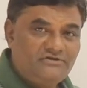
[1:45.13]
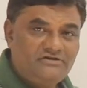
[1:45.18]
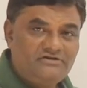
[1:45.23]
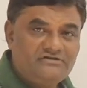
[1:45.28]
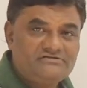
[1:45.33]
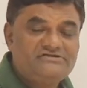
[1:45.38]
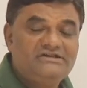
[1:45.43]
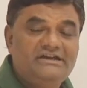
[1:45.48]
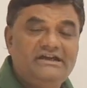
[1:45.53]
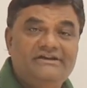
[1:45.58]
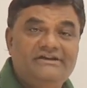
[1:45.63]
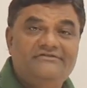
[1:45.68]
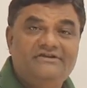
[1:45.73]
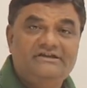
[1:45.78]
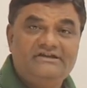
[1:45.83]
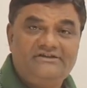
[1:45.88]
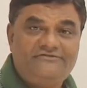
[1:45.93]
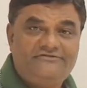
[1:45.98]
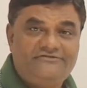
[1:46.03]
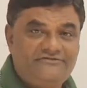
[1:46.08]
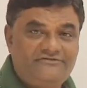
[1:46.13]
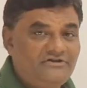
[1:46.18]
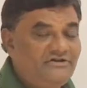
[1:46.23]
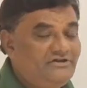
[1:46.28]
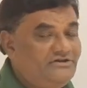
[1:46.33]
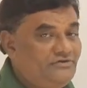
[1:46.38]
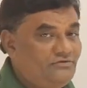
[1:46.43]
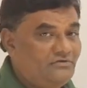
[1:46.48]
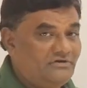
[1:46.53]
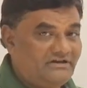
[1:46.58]
works even if
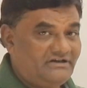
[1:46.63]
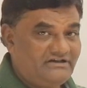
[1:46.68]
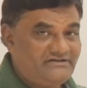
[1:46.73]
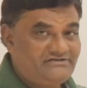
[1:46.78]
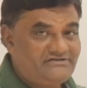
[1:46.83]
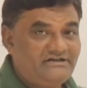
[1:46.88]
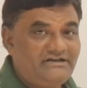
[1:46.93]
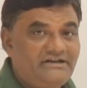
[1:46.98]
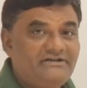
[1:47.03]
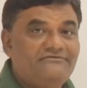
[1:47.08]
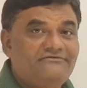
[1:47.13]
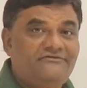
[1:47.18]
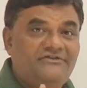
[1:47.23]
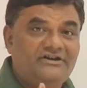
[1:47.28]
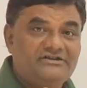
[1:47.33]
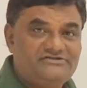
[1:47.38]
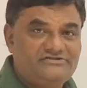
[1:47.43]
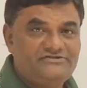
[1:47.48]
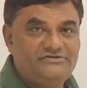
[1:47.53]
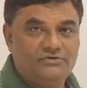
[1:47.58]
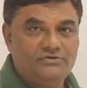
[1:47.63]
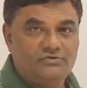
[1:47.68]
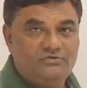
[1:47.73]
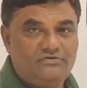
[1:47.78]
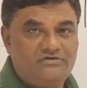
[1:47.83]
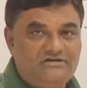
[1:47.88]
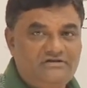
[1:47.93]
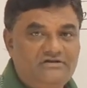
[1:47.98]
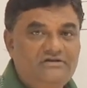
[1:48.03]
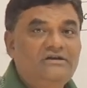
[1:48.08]
you are inserting first
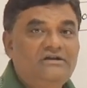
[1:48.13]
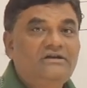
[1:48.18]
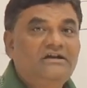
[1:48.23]
node.